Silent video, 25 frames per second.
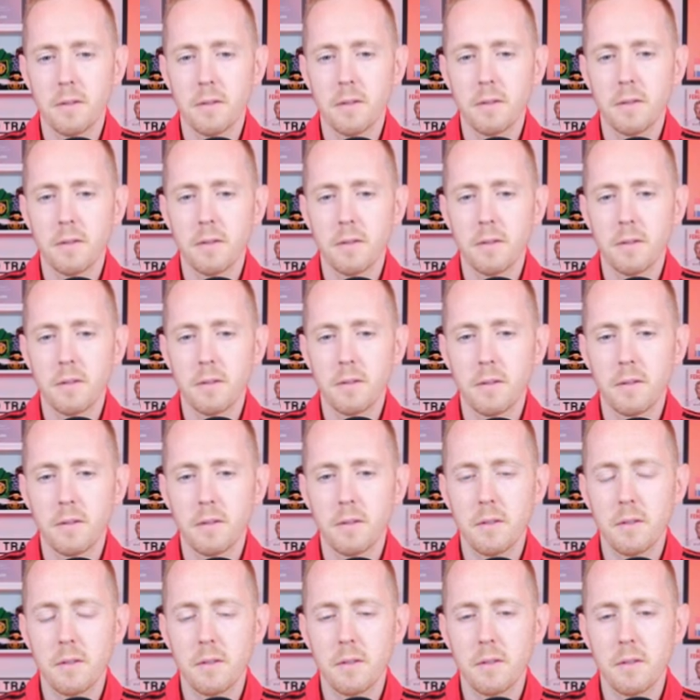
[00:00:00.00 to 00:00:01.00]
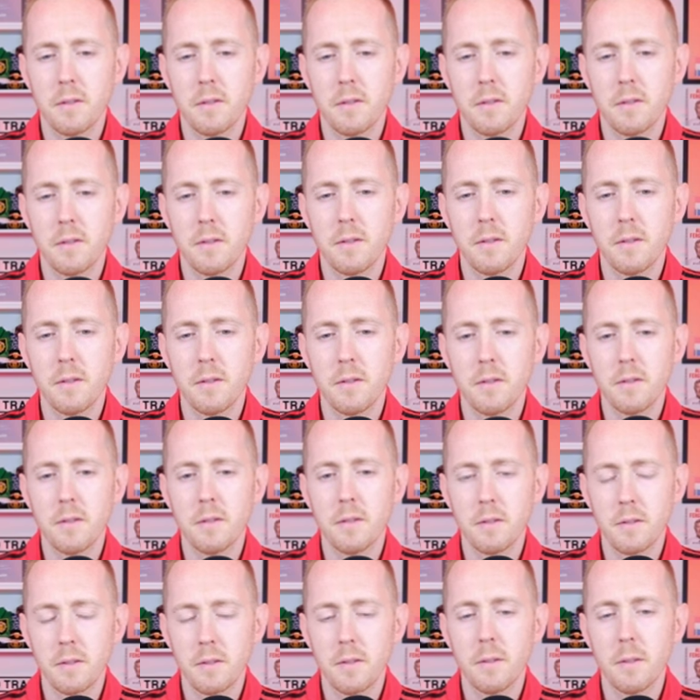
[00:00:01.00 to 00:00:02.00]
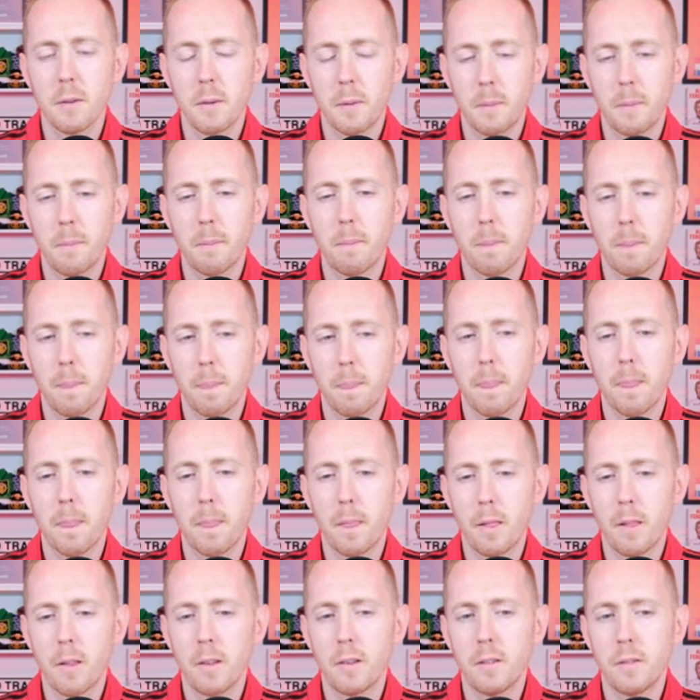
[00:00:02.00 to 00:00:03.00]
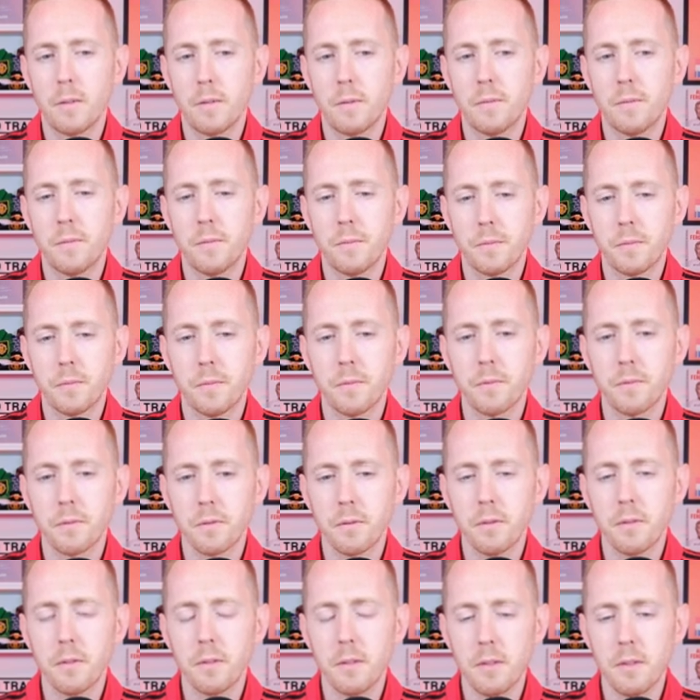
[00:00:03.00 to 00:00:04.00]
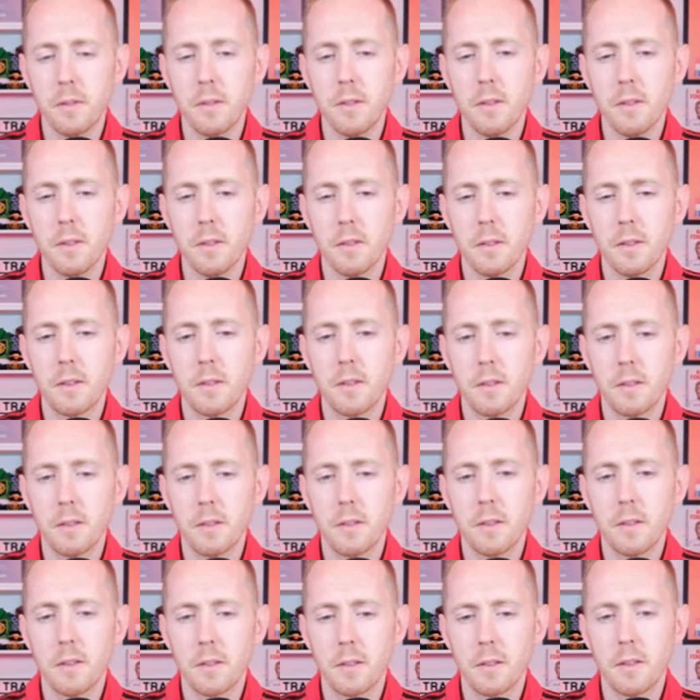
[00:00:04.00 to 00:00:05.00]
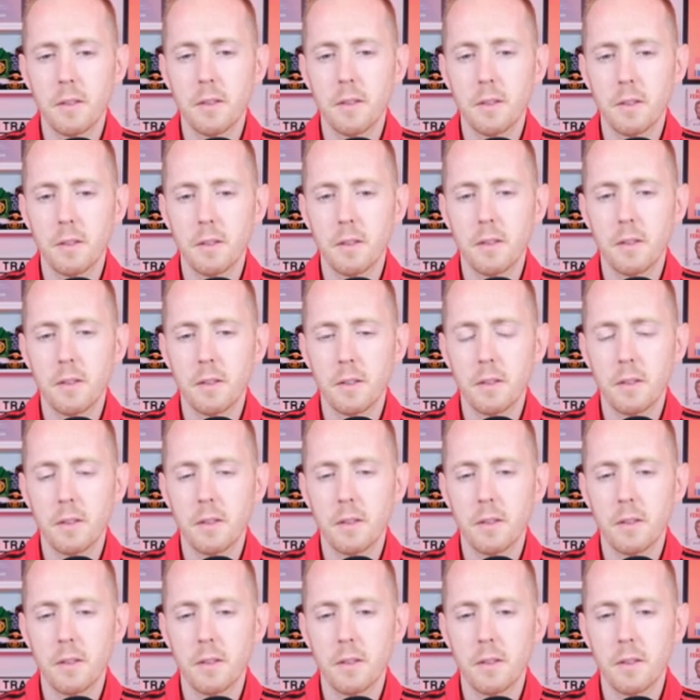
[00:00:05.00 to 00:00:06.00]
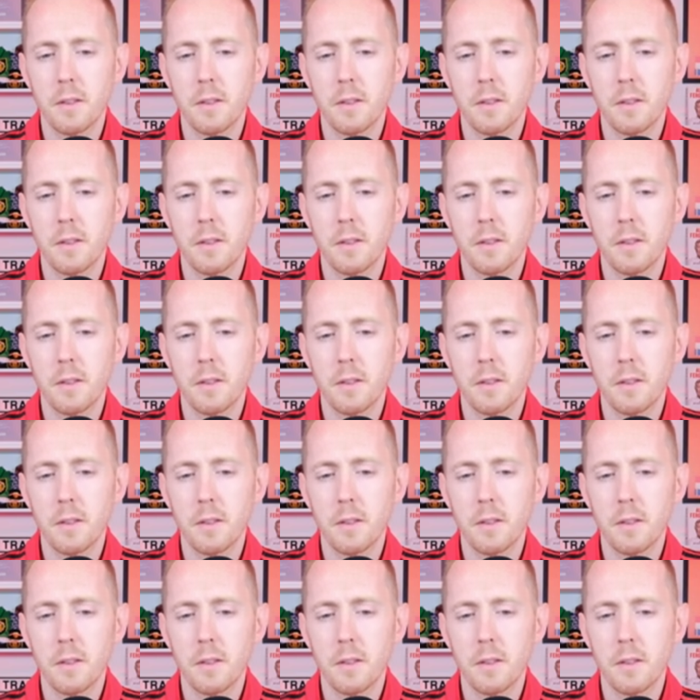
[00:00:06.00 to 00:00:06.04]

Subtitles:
[no speech]